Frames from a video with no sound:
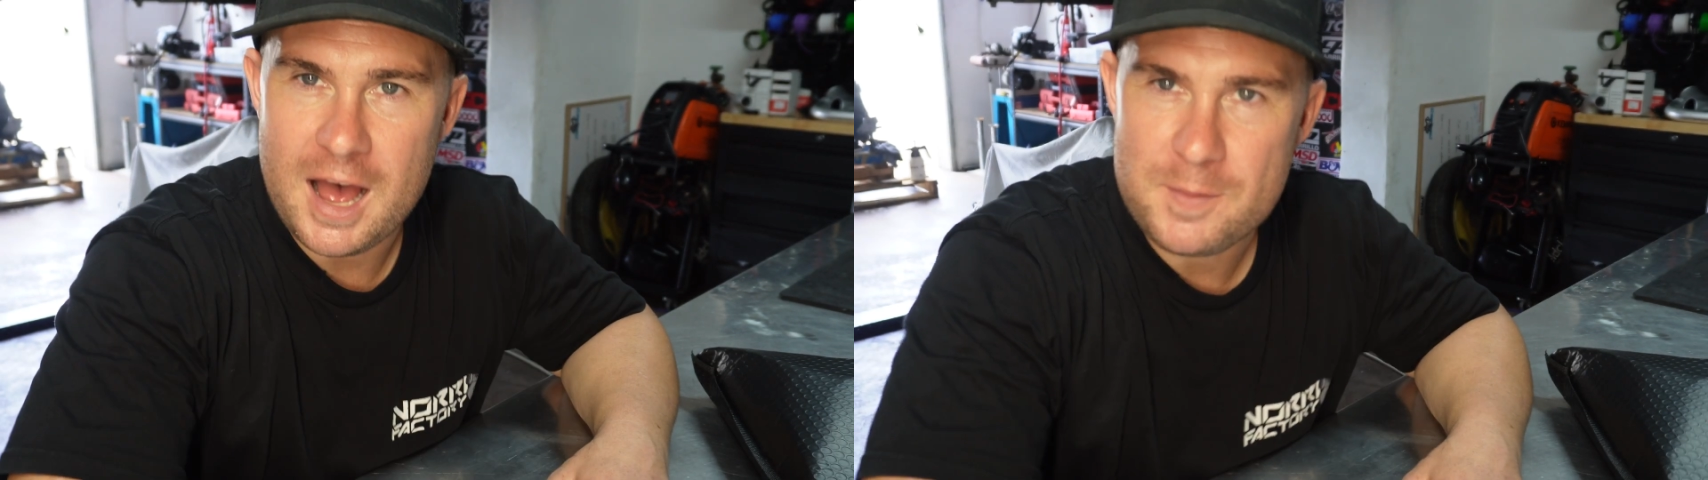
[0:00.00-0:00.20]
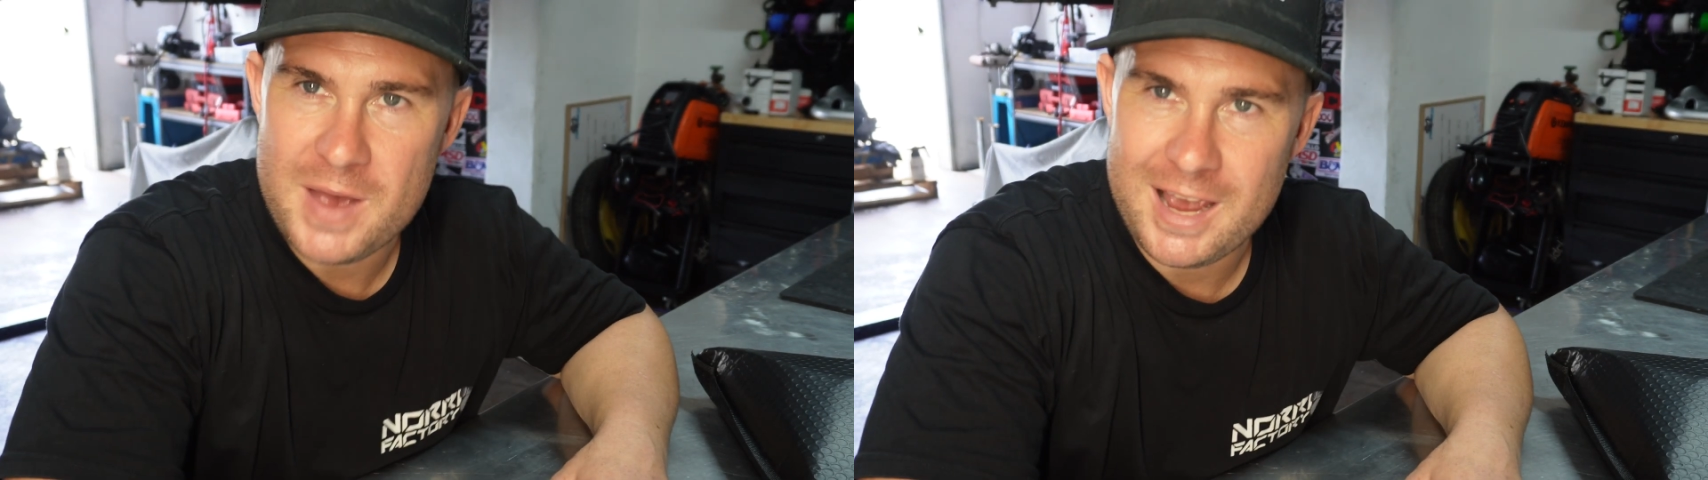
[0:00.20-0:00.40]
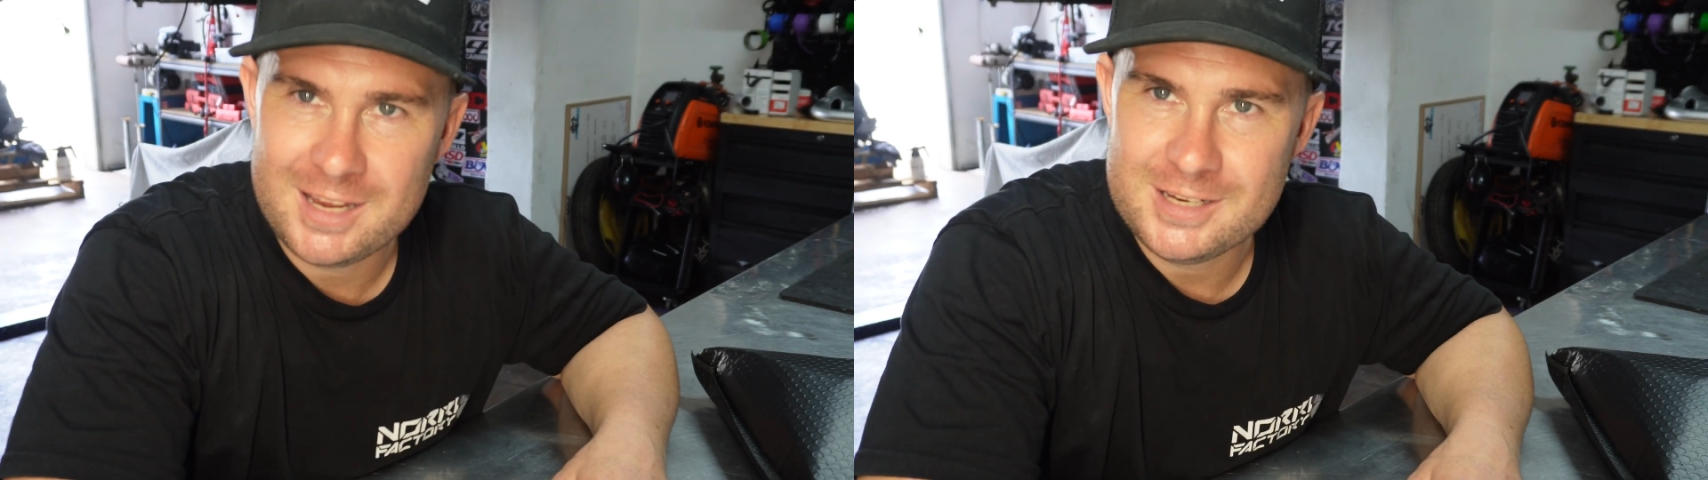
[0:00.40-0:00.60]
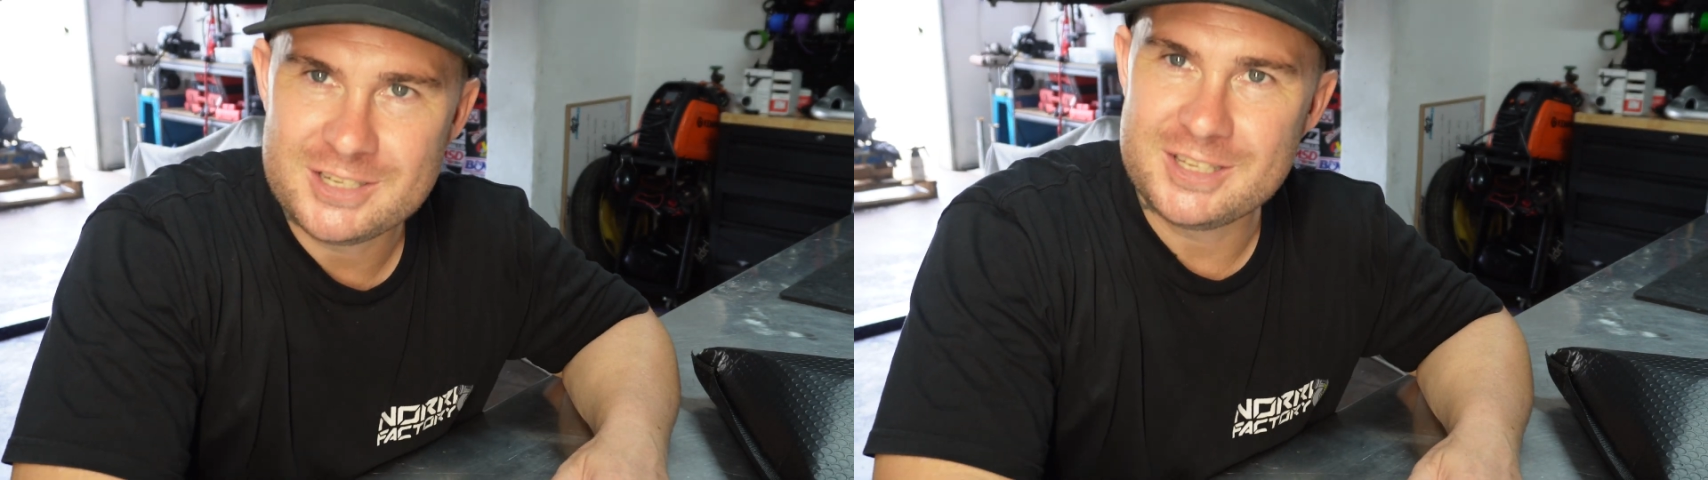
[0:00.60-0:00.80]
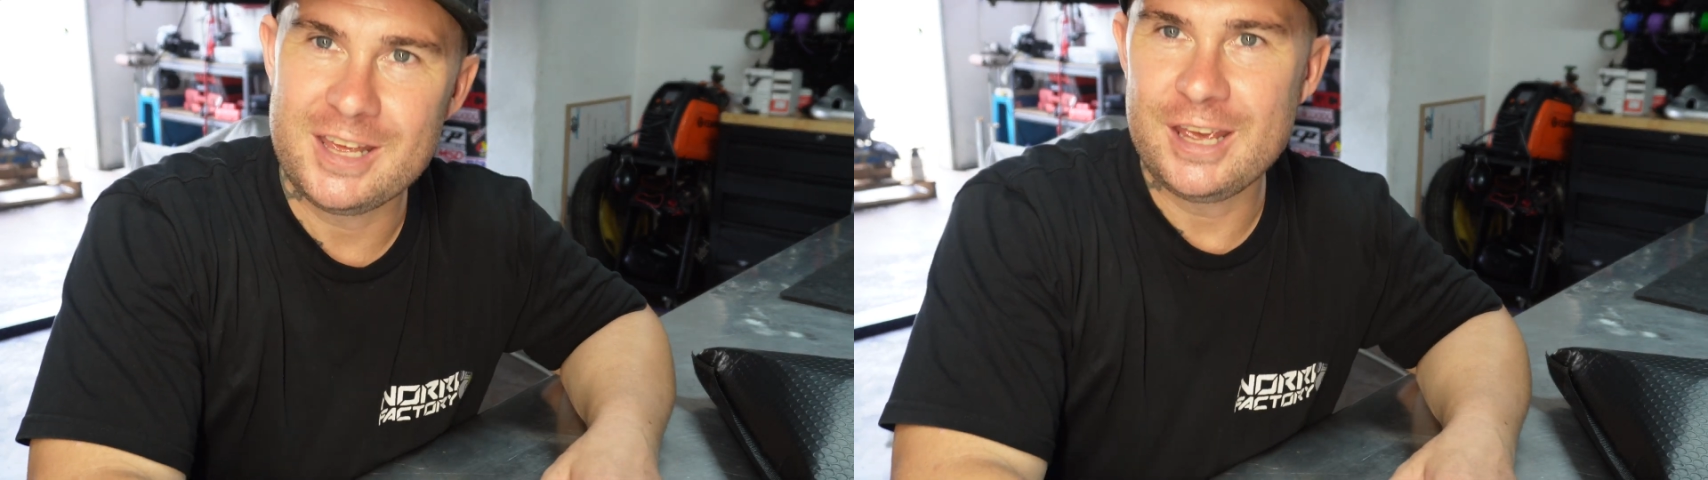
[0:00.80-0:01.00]

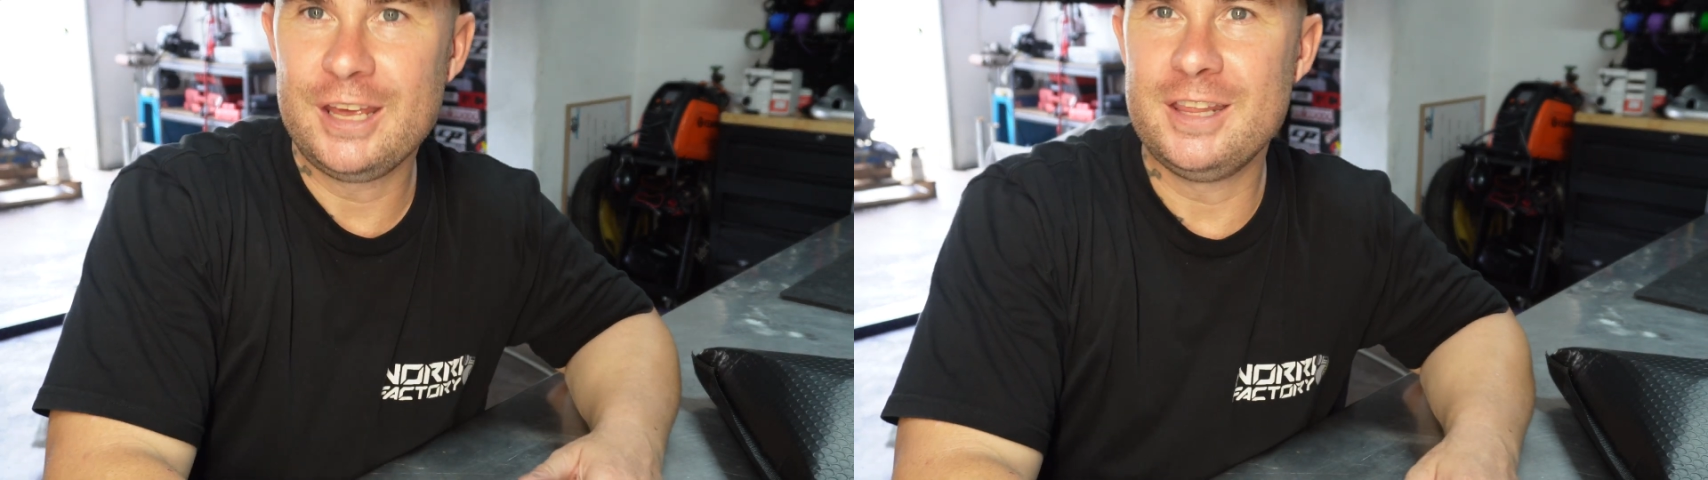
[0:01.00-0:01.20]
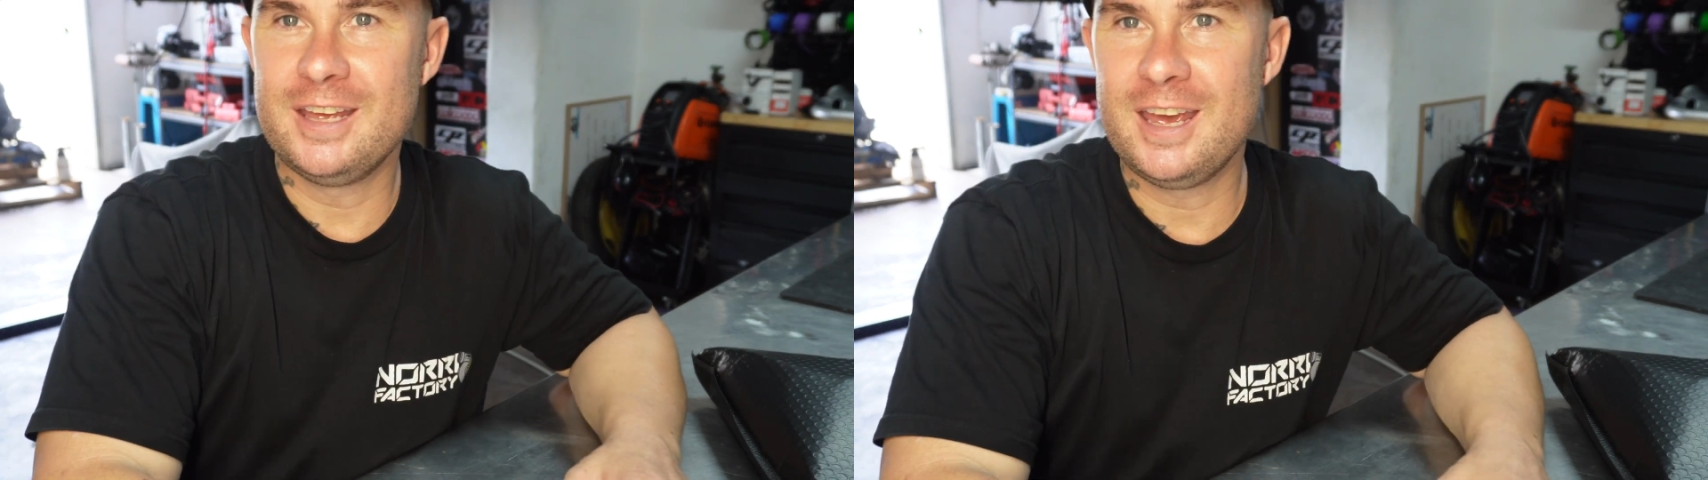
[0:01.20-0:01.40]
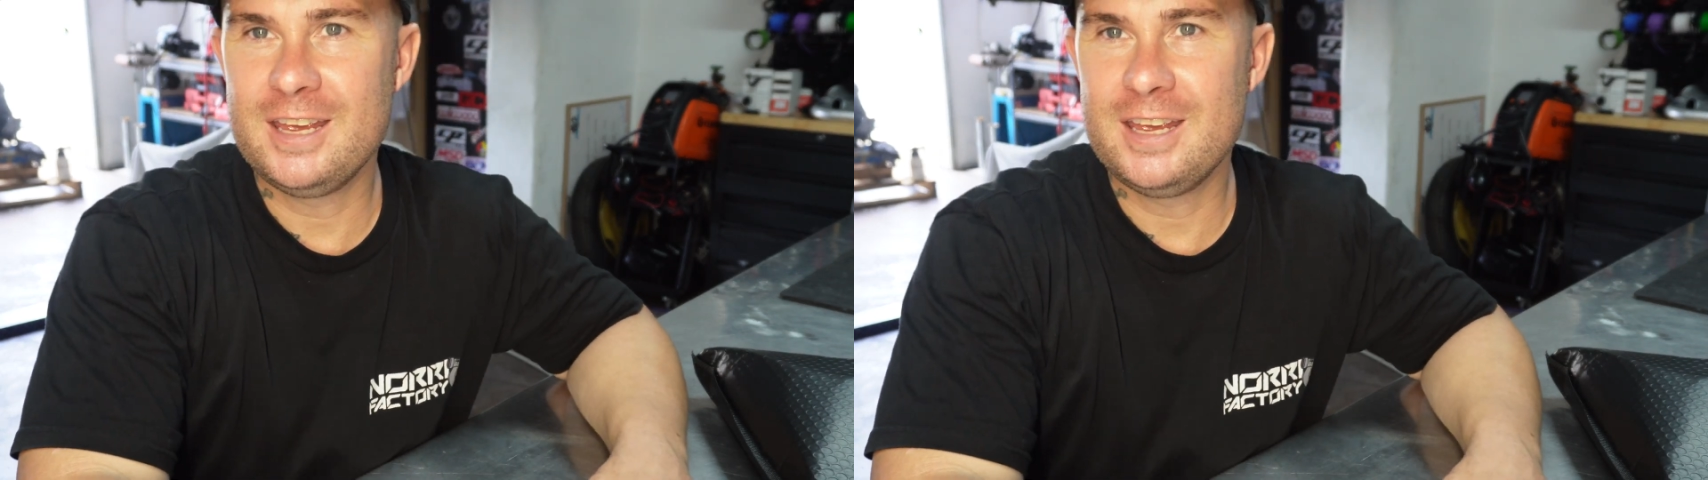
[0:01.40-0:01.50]
unpackage the